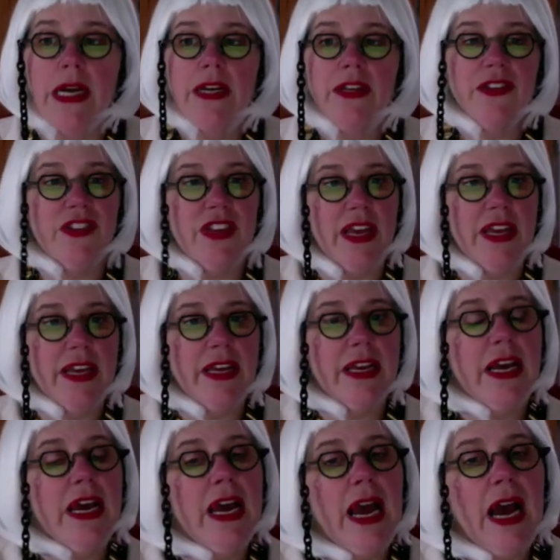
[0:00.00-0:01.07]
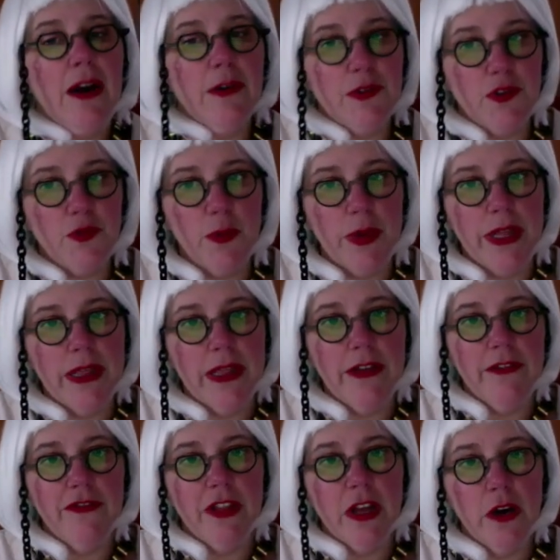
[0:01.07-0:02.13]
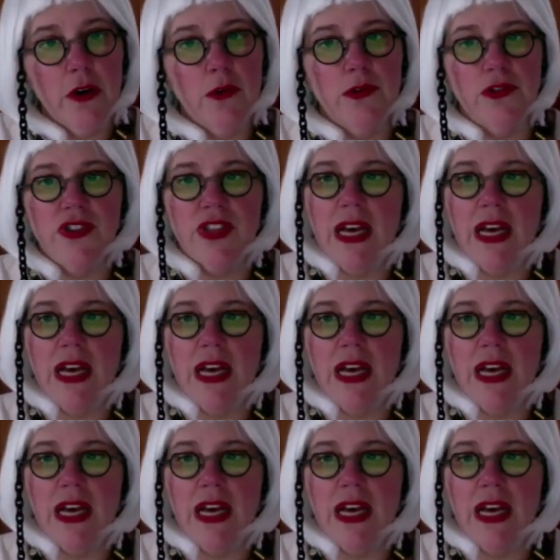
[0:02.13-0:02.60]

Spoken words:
saying, "How sweetly flows